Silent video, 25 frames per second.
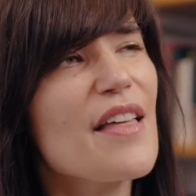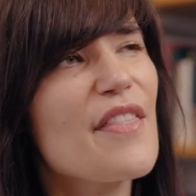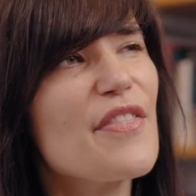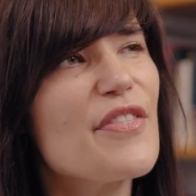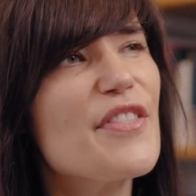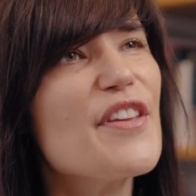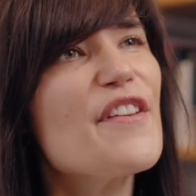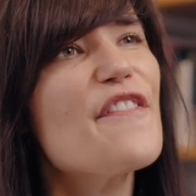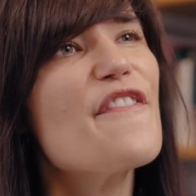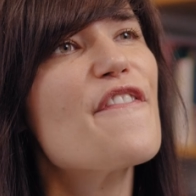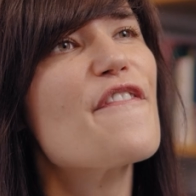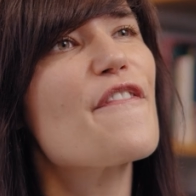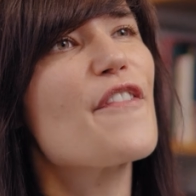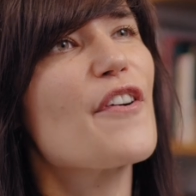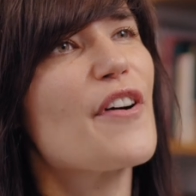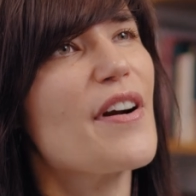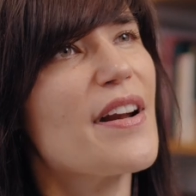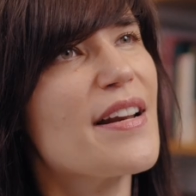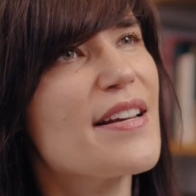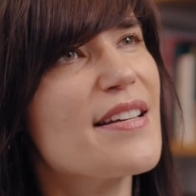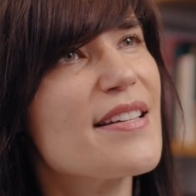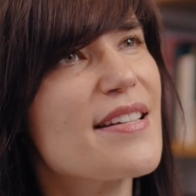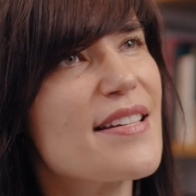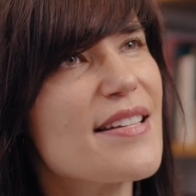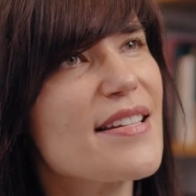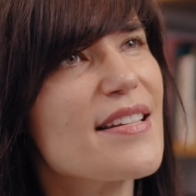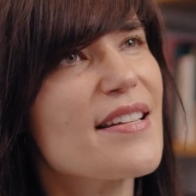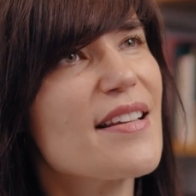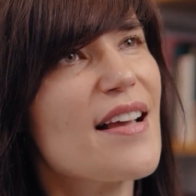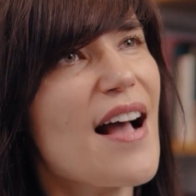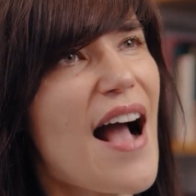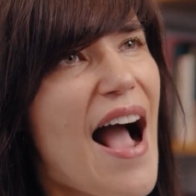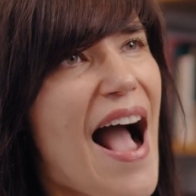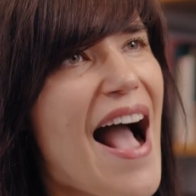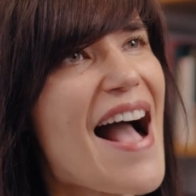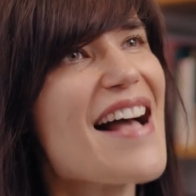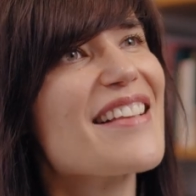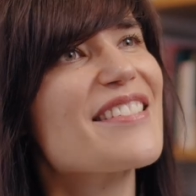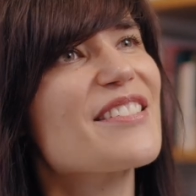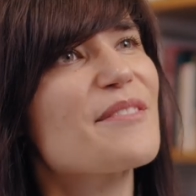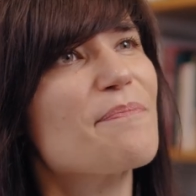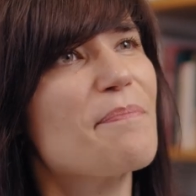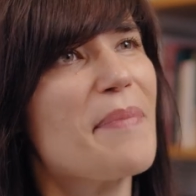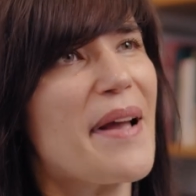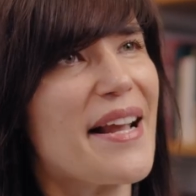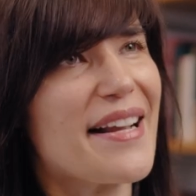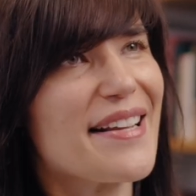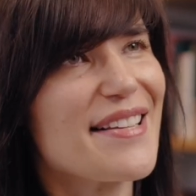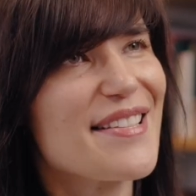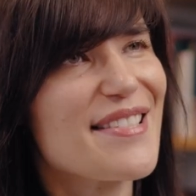different
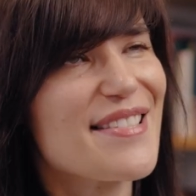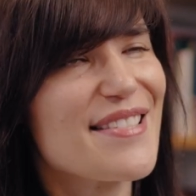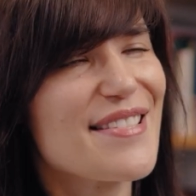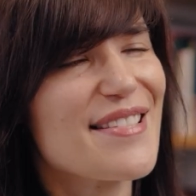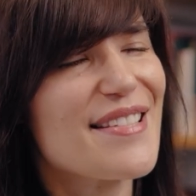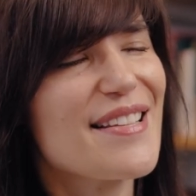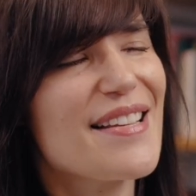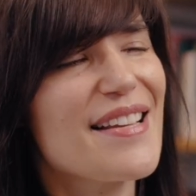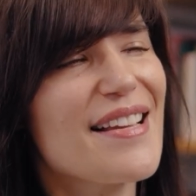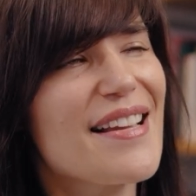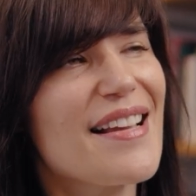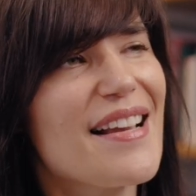aspects